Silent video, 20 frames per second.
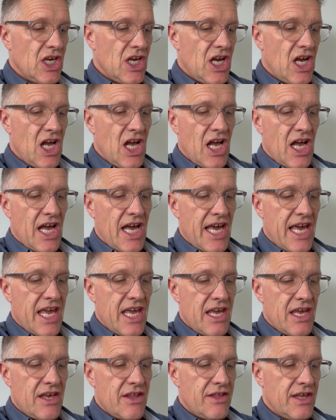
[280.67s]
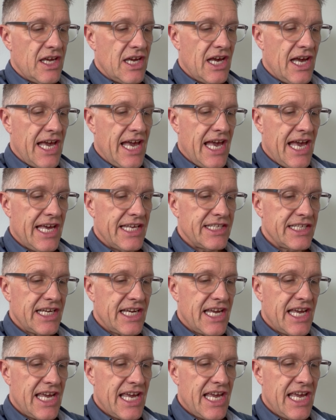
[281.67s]
I think I had
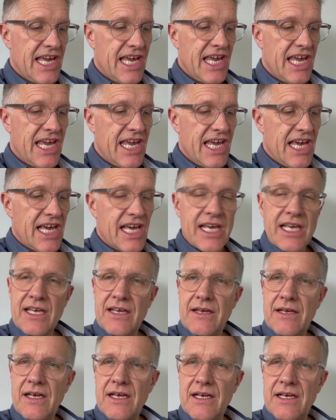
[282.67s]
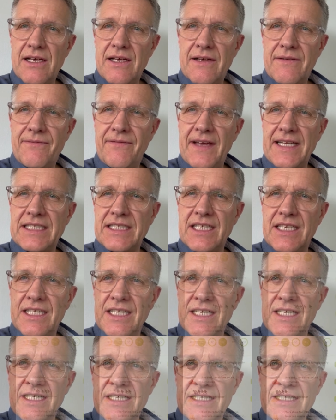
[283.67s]
a
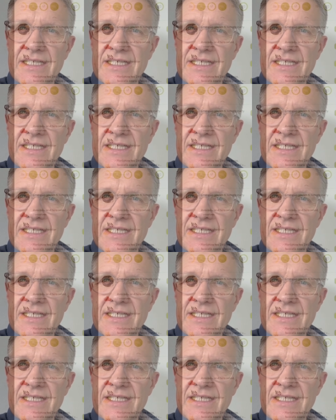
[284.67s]
feta